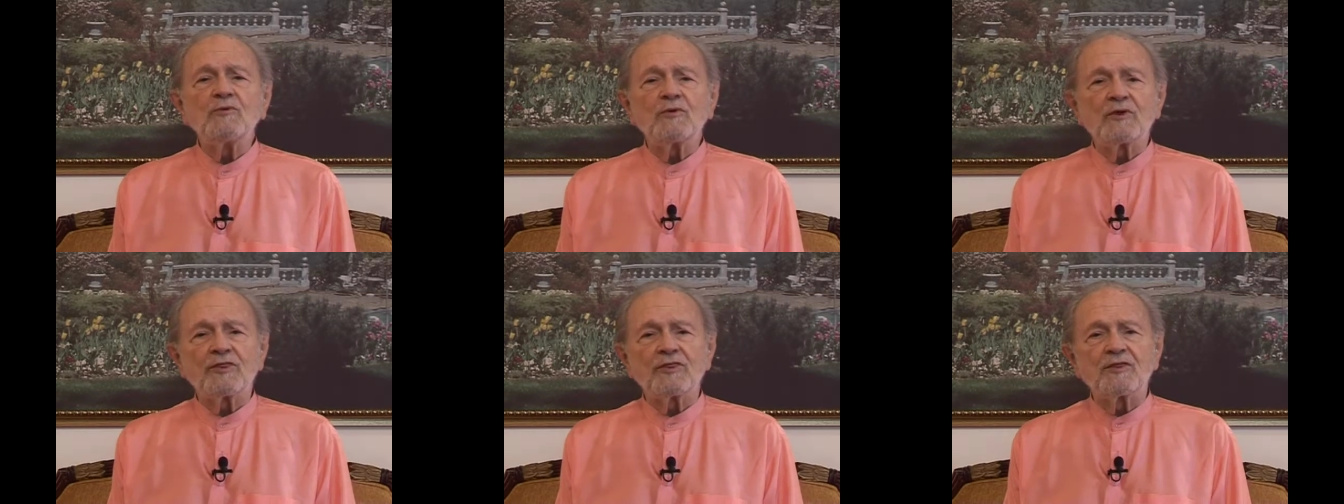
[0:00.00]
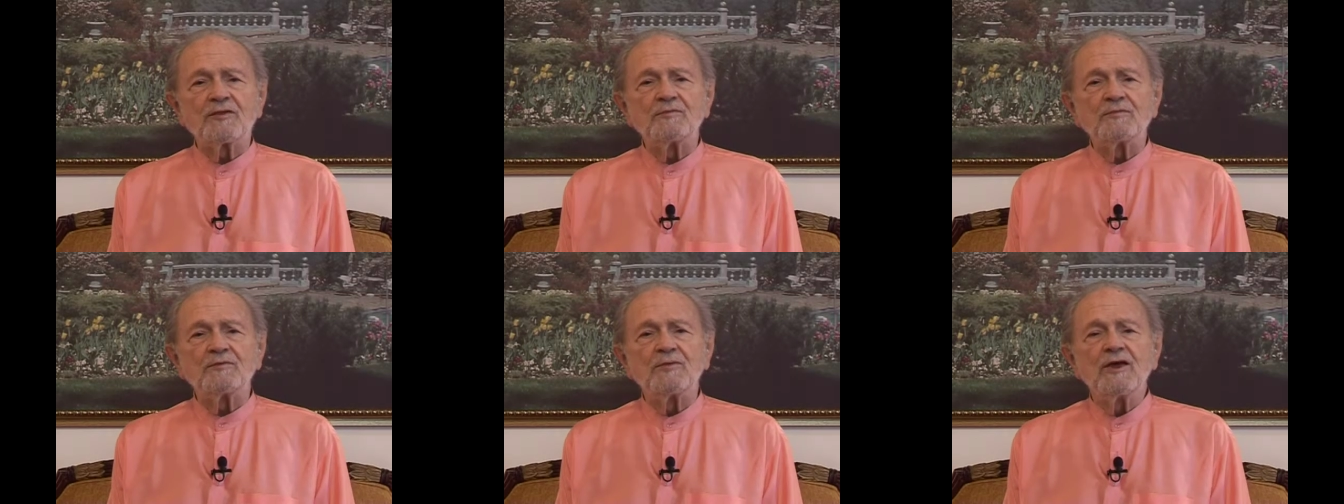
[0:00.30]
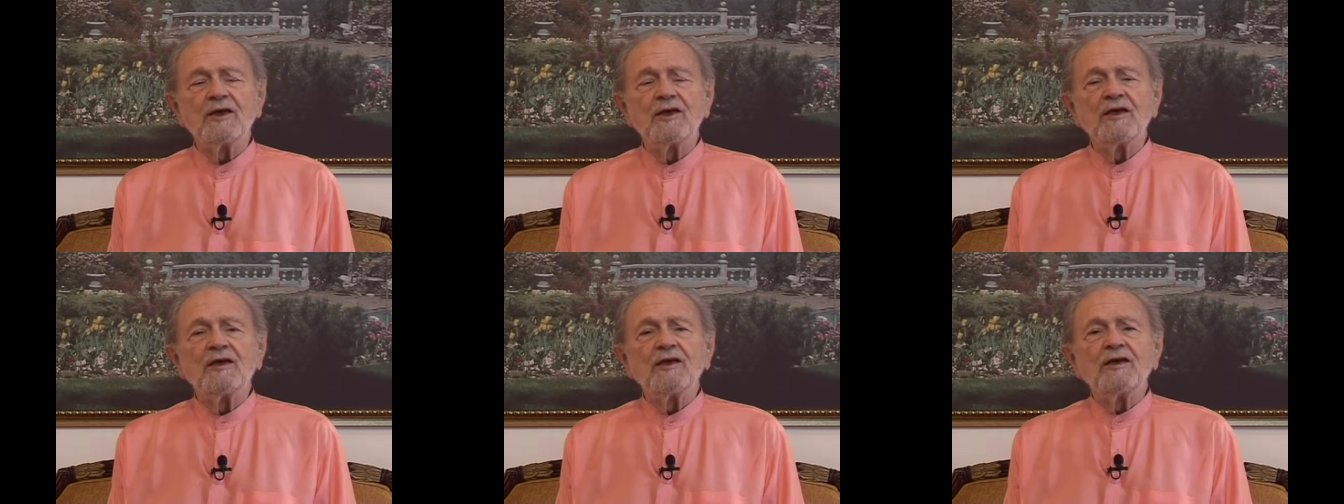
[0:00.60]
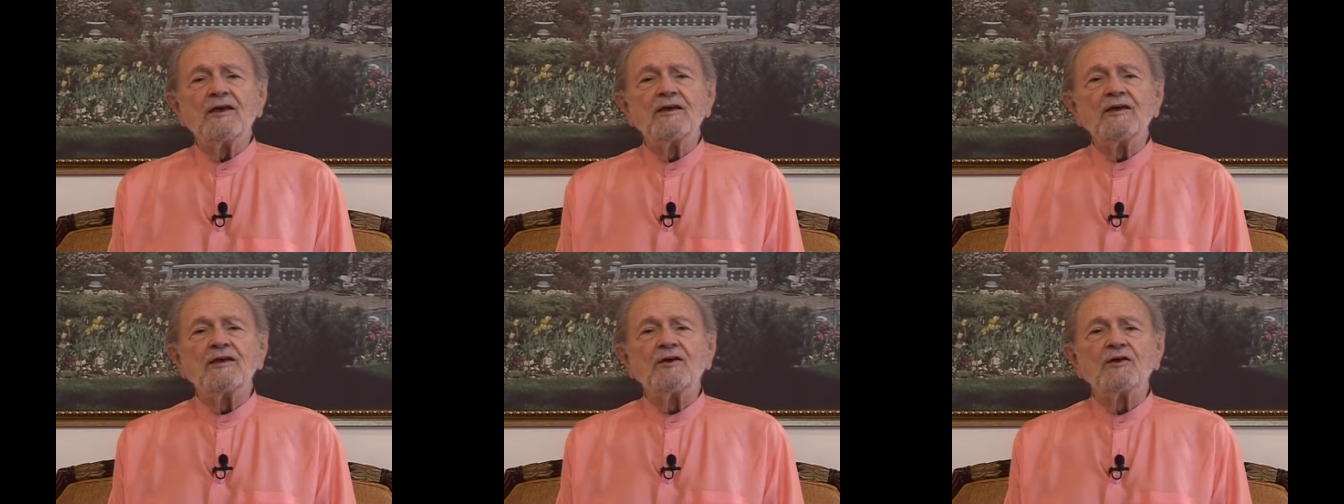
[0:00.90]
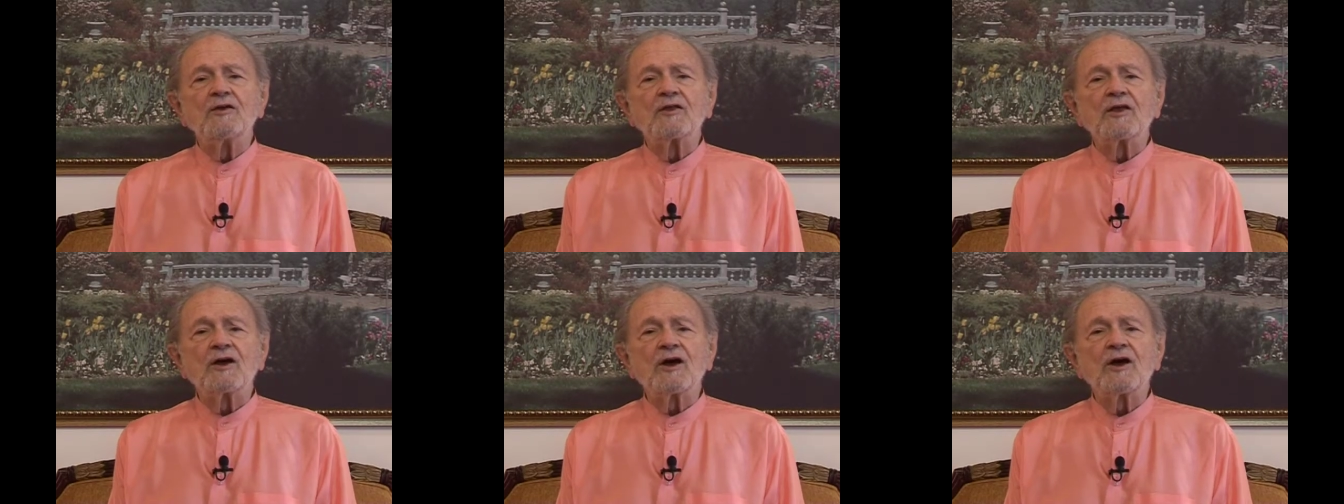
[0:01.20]
with them in
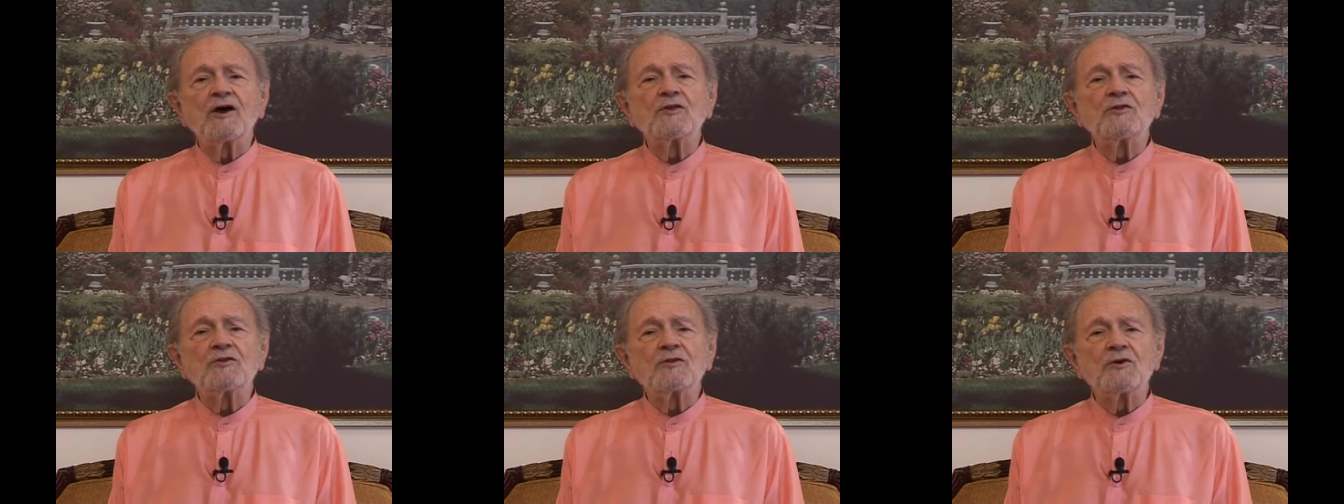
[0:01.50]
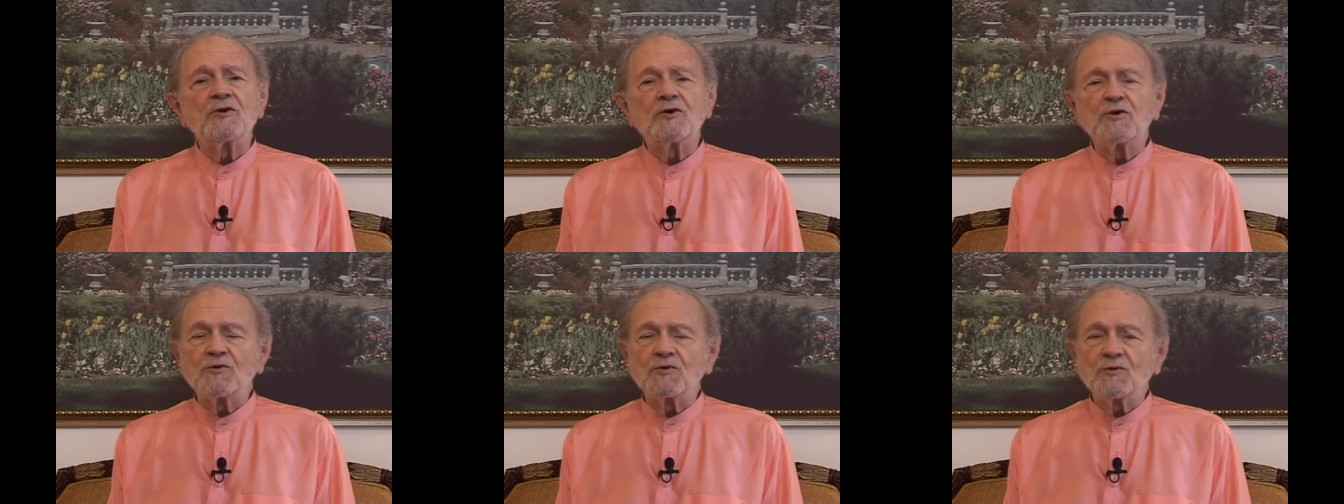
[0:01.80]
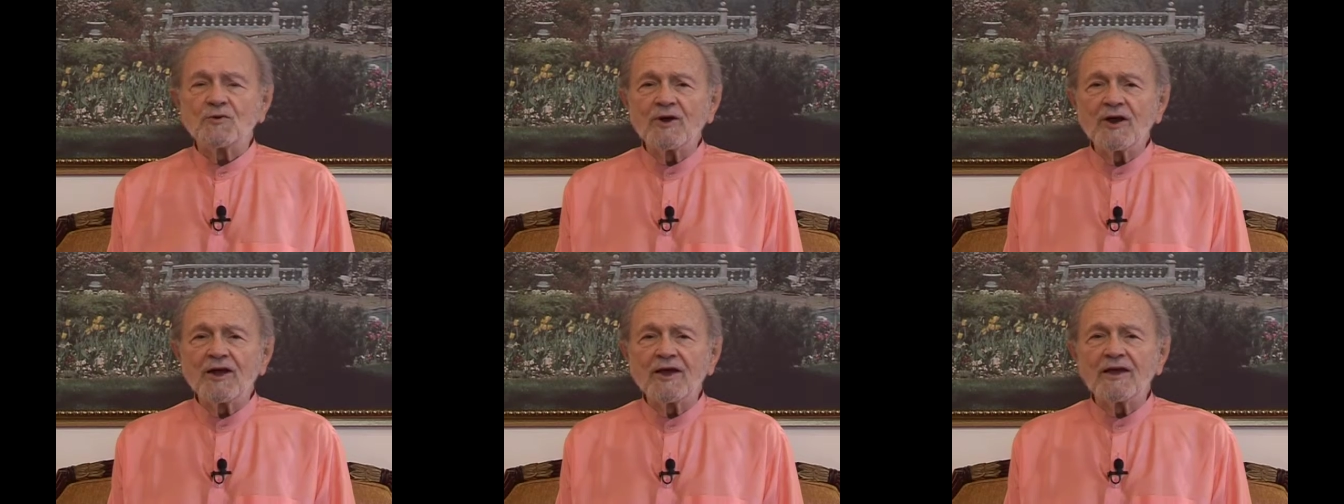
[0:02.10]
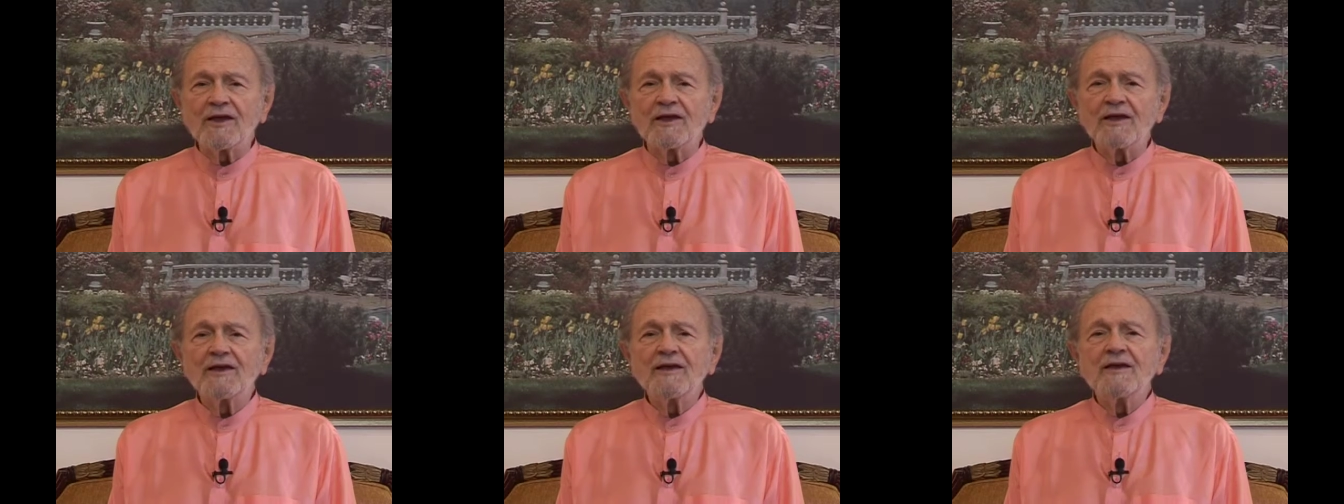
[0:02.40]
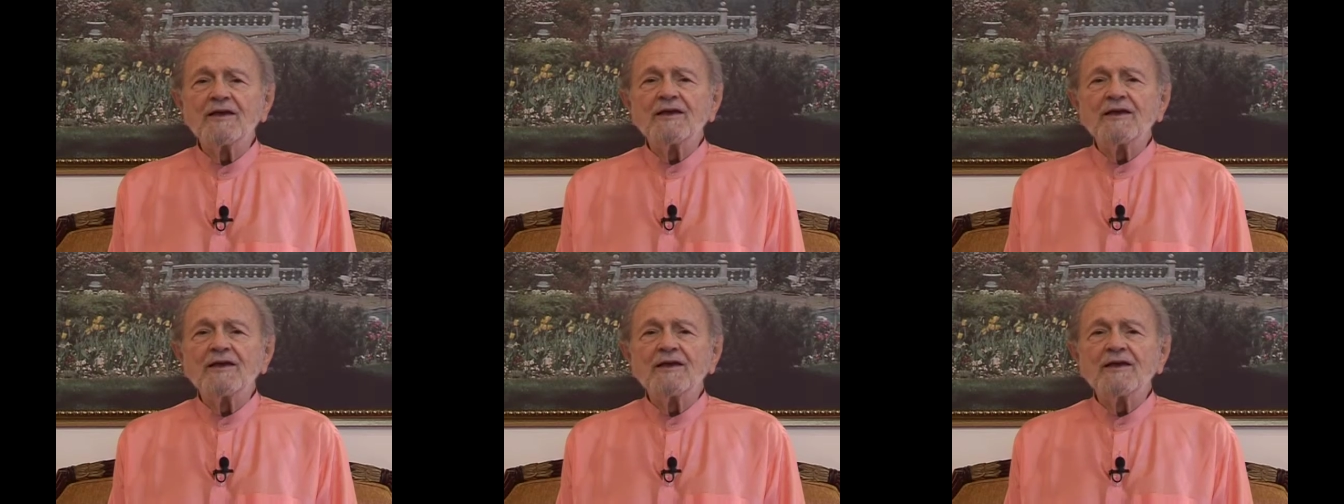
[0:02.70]
a cutthroat way.